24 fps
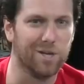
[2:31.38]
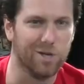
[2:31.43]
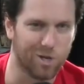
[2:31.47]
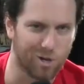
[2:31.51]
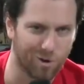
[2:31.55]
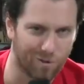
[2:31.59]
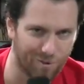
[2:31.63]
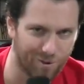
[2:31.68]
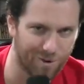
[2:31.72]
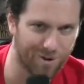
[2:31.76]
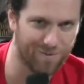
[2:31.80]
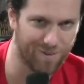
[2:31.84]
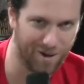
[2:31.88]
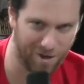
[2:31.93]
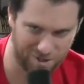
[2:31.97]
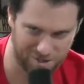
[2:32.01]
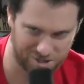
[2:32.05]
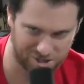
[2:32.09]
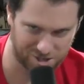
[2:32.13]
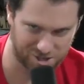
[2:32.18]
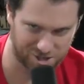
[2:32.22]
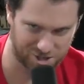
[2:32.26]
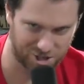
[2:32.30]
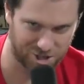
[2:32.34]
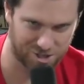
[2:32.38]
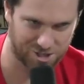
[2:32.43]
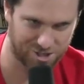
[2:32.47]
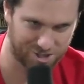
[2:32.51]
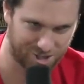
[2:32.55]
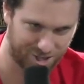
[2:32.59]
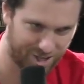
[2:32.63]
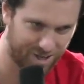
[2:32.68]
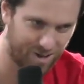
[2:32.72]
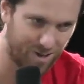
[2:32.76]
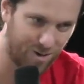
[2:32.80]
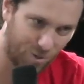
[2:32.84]
Coronavirus because of Justin
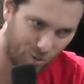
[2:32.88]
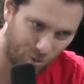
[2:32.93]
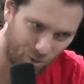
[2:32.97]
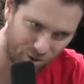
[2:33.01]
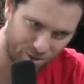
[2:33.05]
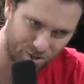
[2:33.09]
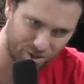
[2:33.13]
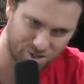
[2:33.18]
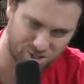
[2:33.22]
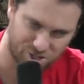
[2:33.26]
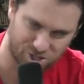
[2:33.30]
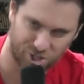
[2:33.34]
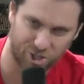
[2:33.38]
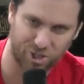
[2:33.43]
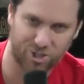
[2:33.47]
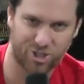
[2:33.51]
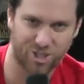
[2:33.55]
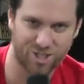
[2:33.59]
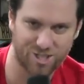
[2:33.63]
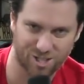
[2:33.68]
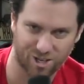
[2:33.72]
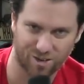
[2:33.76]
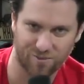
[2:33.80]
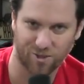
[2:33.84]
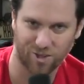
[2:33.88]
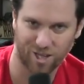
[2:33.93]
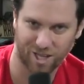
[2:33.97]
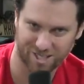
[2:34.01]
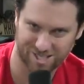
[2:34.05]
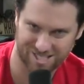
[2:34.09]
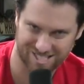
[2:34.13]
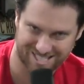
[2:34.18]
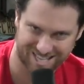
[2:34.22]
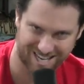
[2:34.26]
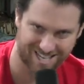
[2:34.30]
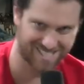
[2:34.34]
Turner or the searches of
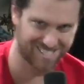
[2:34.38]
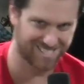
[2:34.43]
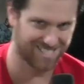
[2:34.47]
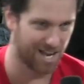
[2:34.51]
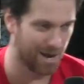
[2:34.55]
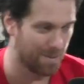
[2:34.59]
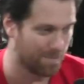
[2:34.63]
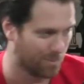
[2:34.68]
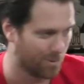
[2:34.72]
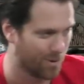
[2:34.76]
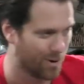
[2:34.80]
Alexis Texas on Pornhub?